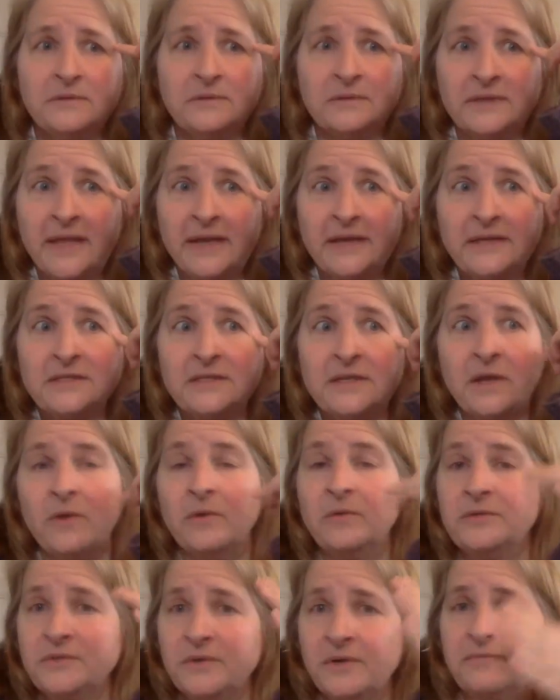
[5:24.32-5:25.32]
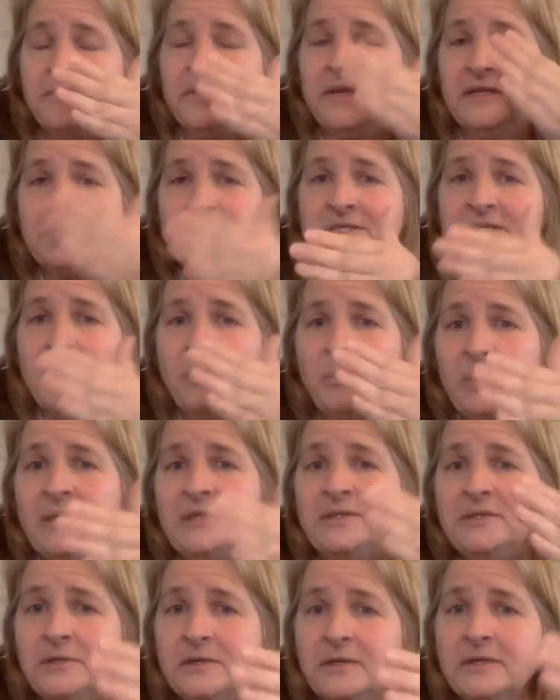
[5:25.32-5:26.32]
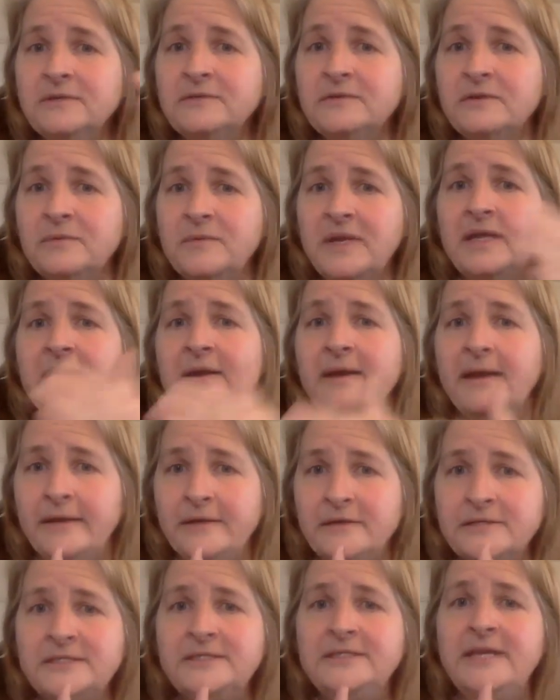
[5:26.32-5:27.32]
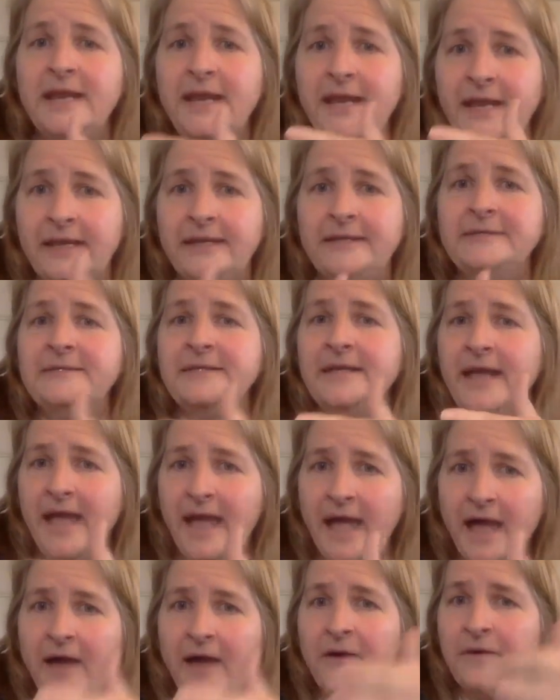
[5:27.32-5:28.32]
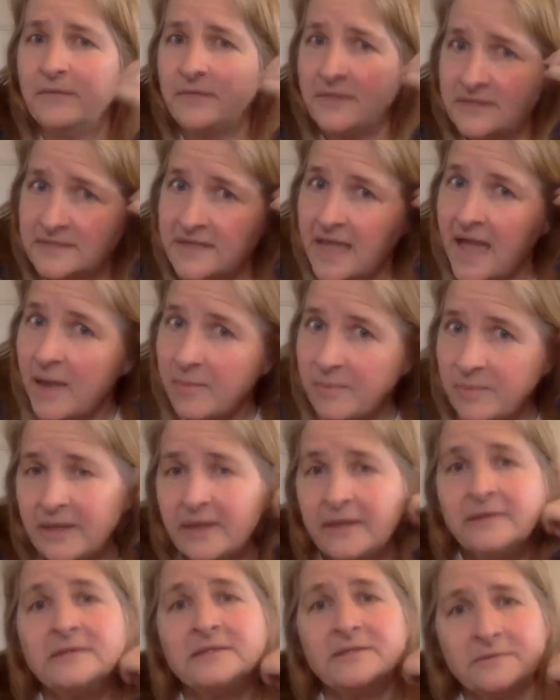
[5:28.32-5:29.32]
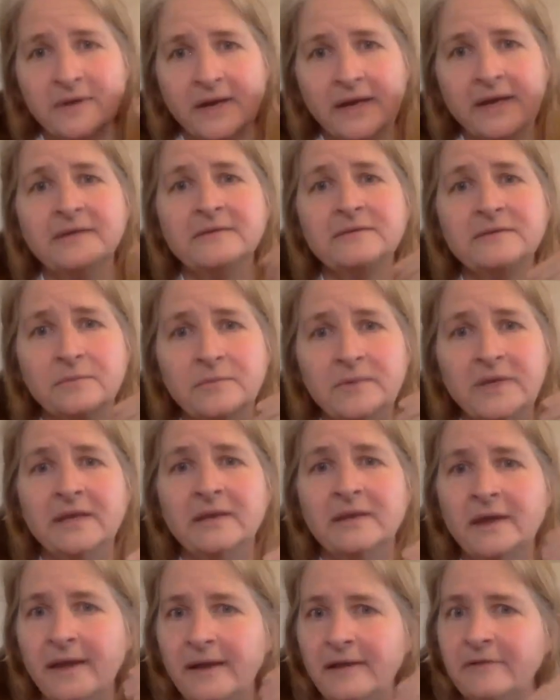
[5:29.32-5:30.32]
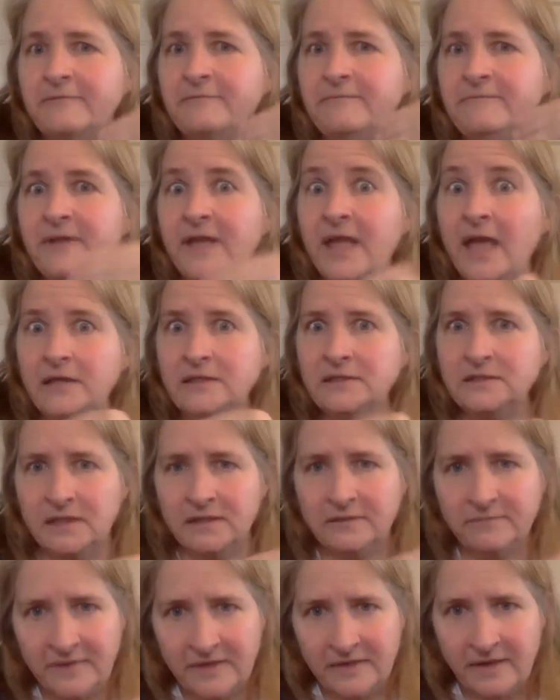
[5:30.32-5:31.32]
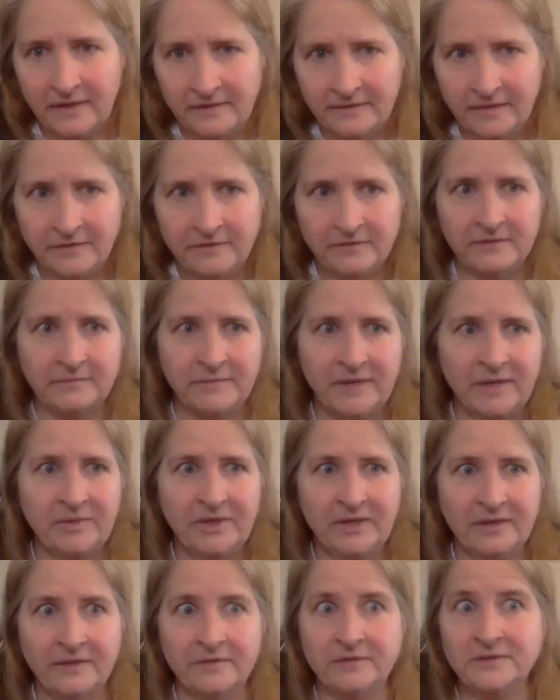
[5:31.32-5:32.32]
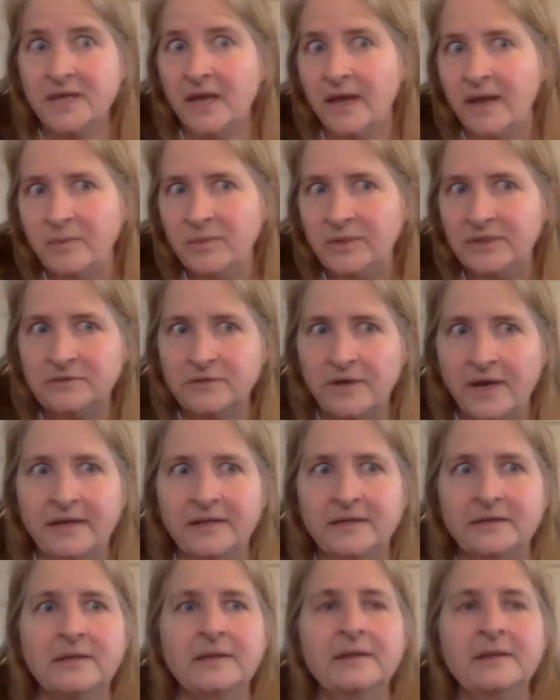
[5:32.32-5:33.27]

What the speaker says: let us know sort of each step it took so we can understand how this happens, right? So we can kind of catch it maybe another time and try to